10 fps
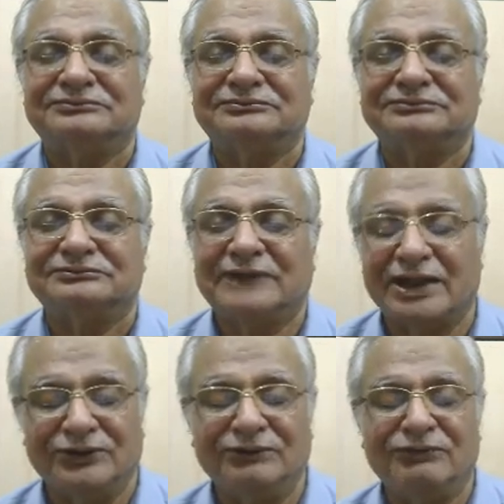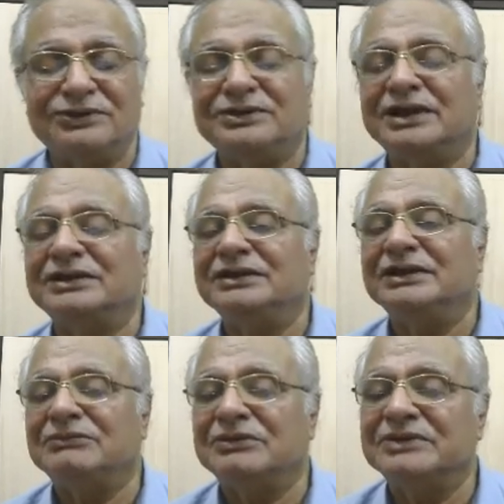I don't want to take the name
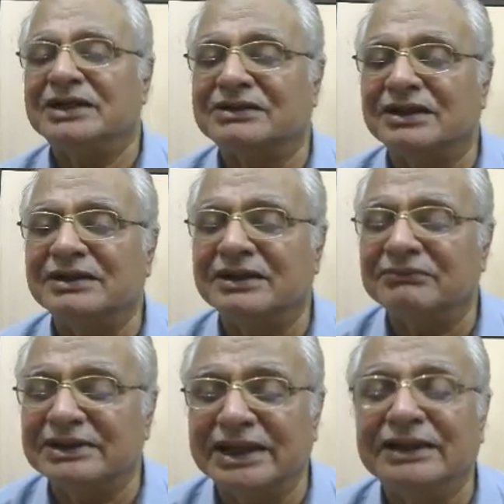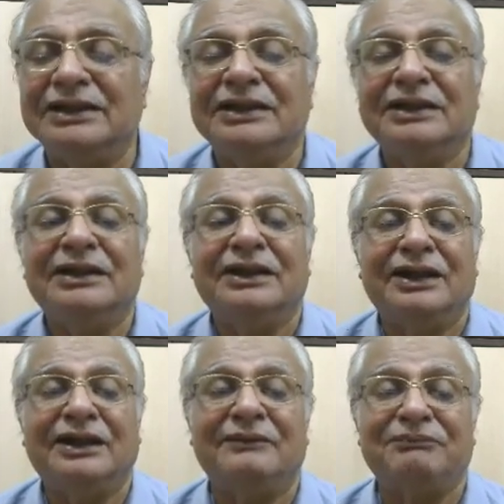of that country, but then
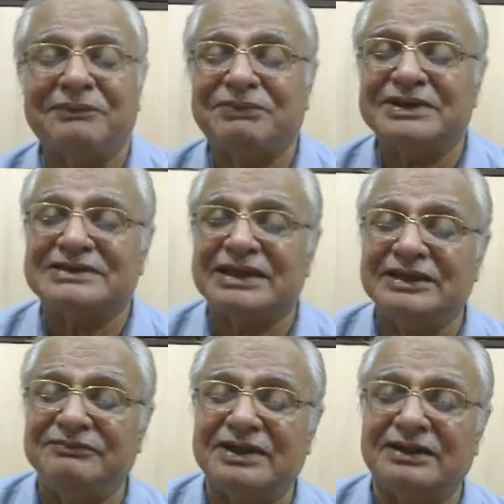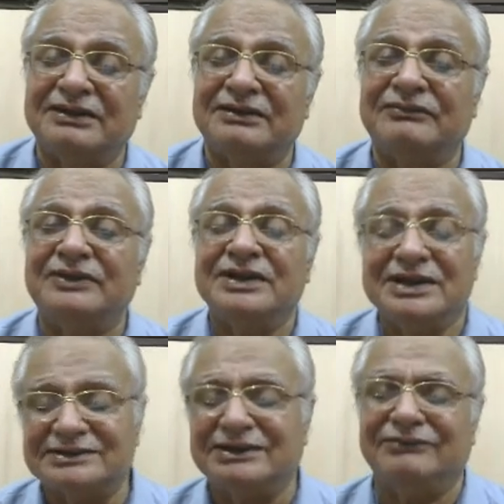people say if
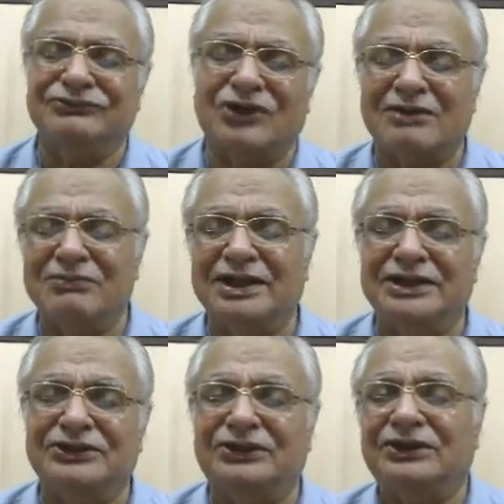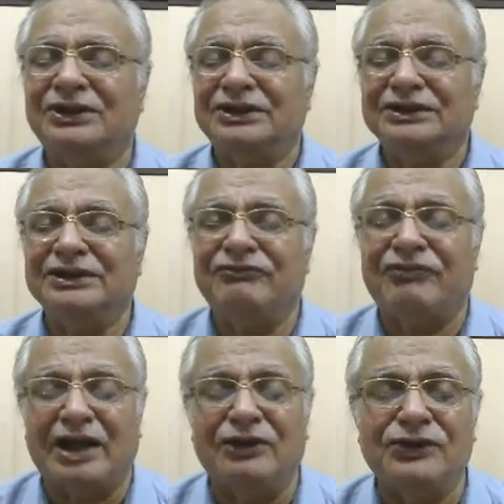normally, the
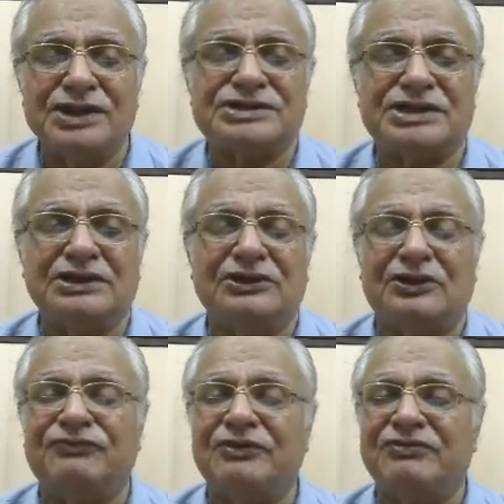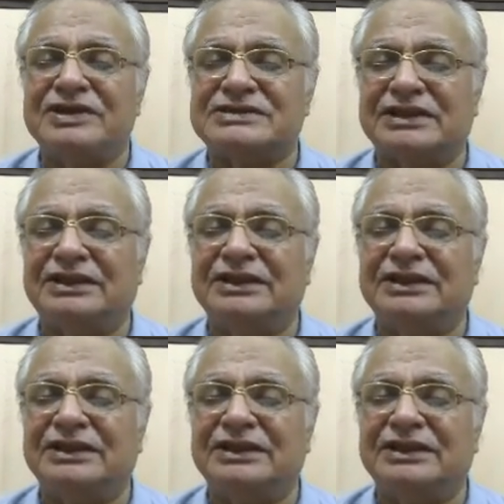valuation of a vessel,